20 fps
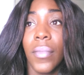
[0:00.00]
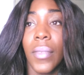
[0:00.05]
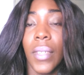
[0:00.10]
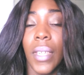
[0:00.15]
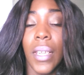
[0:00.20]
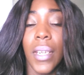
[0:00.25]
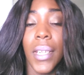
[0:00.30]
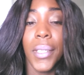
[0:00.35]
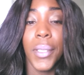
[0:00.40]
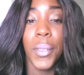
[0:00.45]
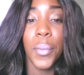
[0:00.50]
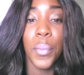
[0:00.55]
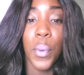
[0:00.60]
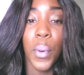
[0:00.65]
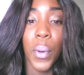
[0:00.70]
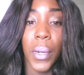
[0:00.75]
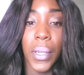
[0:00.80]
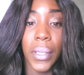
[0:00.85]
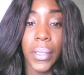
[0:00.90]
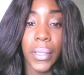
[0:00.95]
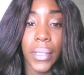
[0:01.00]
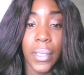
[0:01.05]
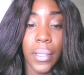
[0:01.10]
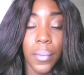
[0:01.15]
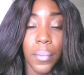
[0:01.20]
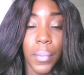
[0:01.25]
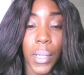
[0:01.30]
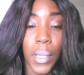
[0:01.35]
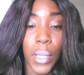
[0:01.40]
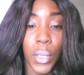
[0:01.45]
it is important to
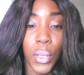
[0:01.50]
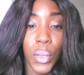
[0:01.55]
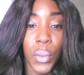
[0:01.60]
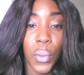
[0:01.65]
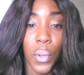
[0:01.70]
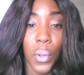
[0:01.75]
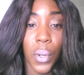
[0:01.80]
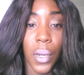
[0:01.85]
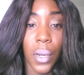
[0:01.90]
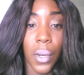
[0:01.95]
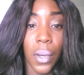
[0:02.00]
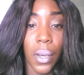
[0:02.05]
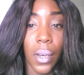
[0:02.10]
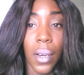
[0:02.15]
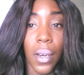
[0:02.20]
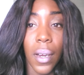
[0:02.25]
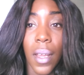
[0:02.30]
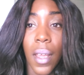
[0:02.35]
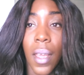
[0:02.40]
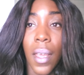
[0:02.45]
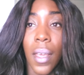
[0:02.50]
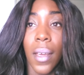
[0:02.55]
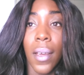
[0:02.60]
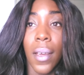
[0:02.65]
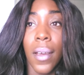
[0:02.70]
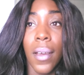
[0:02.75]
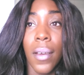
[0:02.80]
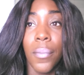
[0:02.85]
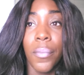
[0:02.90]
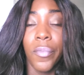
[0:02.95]
make sure your
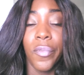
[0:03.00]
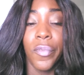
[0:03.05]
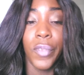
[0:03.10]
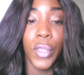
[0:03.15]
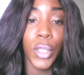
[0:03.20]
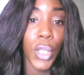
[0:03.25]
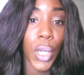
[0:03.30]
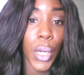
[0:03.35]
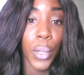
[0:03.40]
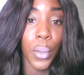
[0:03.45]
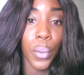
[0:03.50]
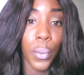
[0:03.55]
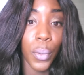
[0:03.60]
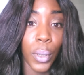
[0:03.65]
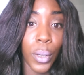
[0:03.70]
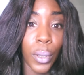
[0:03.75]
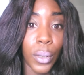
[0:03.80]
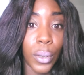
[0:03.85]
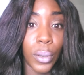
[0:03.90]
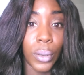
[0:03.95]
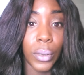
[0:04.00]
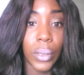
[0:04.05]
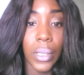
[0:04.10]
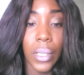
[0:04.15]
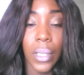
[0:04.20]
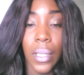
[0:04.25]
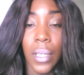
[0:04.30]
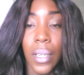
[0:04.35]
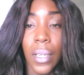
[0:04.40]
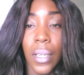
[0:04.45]
vagina world
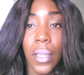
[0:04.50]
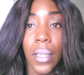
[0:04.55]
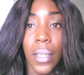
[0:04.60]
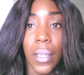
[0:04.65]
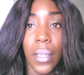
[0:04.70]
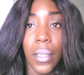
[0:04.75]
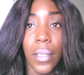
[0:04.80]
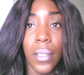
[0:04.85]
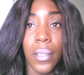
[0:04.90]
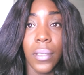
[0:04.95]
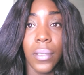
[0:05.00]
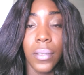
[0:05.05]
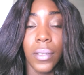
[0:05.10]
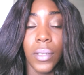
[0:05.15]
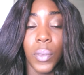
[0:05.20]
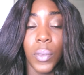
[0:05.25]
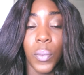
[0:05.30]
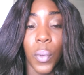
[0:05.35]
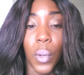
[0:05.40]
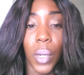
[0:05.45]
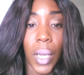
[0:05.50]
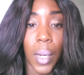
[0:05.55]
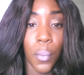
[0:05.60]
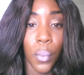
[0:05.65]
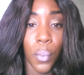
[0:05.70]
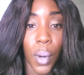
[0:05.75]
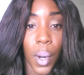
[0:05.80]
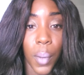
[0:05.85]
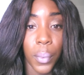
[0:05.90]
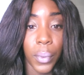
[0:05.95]
is working
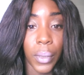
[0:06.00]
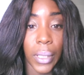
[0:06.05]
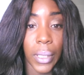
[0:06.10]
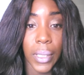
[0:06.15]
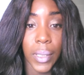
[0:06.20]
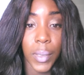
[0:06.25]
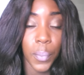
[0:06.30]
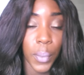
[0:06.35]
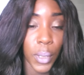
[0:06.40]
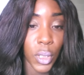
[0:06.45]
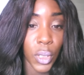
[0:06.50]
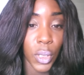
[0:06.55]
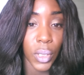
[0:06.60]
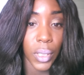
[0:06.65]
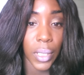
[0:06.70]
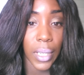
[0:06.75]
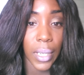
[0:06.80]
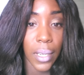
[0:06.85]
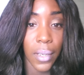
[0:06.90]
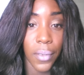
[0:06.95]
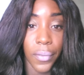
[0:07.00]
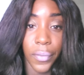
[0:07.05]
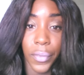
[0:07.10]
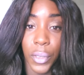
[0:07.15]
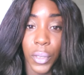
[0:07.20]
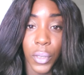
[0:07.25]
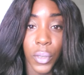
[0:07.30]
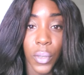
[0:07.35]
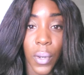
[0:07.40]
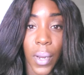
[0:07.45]
properly, especially if
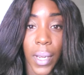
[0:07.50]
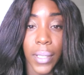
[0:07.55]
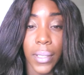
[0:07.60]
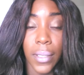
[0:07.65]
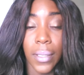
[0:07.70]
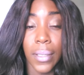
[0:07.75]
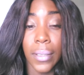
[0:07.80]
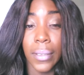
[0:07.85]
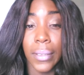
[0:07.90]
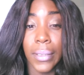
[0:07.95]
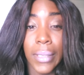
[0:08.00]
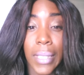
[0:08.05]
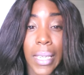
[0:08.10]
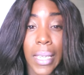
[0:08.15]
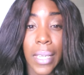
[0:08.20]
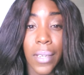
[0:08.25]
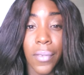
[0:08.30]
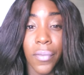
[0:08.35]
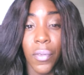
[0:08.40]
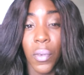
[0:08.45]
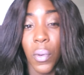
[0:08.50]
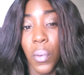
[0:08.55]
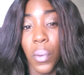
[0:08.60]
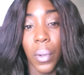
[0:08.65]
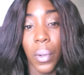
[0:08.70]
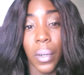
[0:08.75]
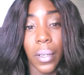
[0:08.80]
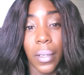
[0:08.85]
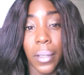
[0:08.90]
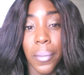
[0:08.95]
you're trying to conceive,
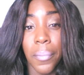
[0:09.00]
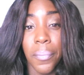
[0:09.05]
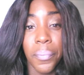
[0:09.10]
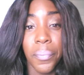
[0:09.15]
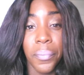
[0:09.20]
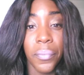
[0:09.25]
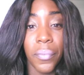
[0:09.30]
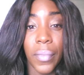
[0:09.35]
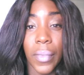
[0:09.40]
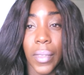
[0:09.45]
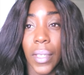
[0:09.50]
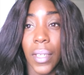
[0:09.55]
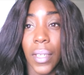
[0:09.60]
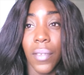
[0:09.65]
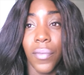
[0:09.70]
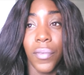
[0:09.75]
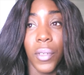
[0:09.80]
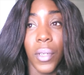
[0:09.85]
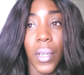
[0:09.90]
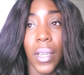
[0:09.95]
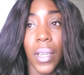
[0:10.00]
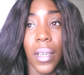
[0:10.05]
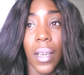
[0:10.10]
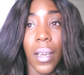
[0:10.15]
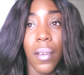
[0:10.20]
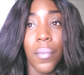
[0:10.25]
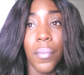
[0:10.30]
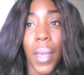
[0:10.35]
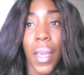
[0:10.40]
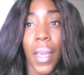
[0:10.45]
or if you're
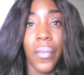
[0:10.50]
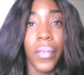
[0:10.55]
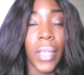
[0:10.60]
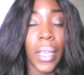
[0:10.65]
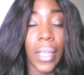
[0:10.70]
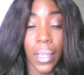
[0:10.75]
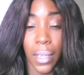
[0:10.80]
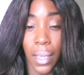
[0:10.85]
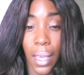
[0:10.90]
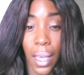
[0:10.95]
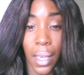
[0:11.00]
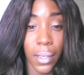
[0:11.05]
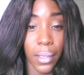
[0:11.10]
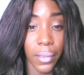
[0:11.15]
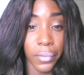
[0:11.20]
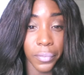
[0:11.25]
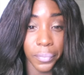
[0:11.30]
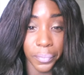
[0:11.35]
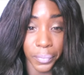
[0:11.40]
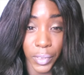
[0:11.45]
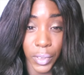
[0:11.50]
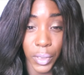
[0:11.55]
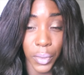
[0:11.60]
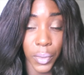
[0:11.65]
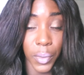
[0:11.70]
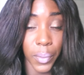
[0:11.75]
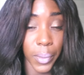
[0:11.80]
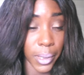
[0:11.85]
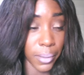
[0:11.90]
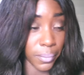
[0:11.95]
have any kind of,
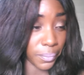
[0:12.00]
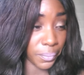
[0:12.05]
excuse me,